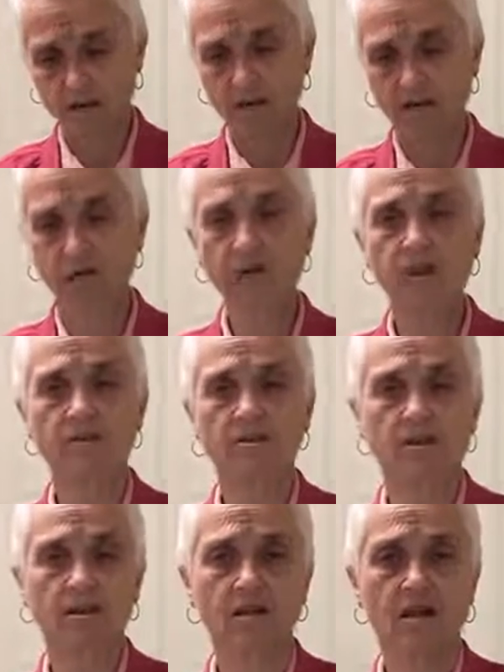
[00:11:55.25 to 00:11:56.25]
at
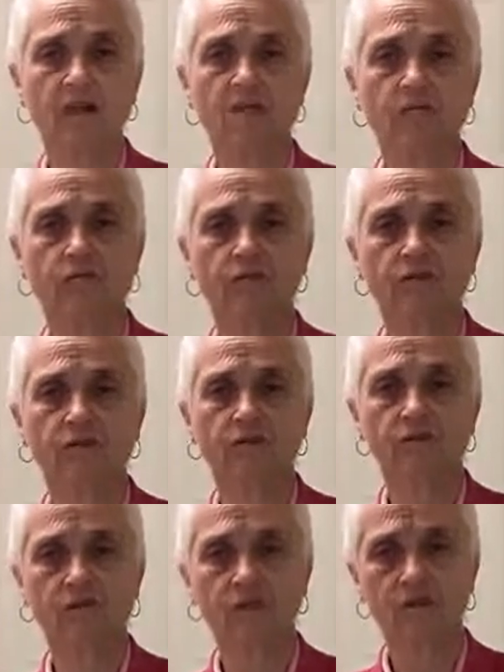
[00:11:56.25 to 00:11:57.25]
least equal to
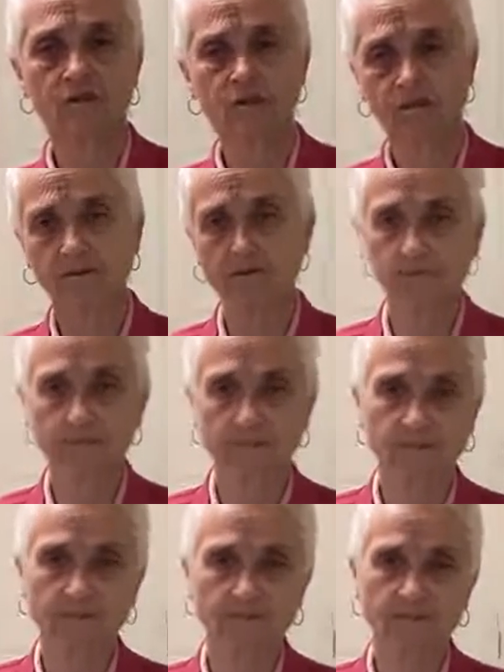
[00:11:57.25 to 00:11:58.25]
Vashishta.
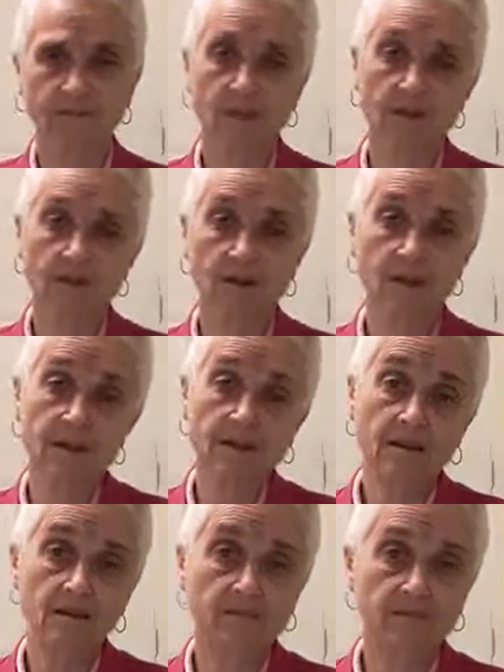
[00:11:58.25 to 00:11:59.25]
And he
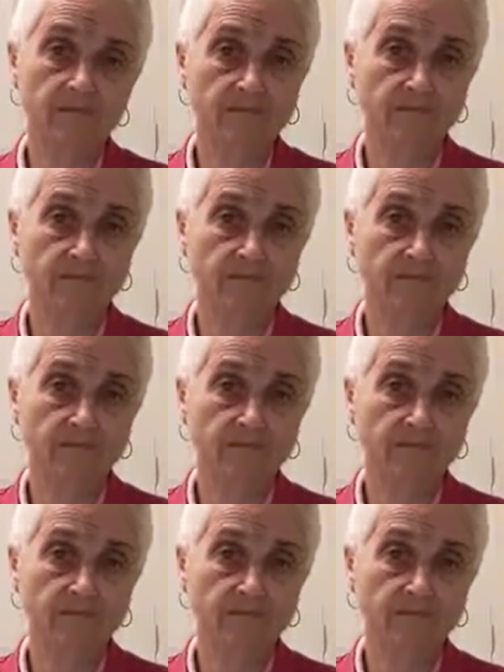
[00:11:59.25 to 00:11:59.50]
did.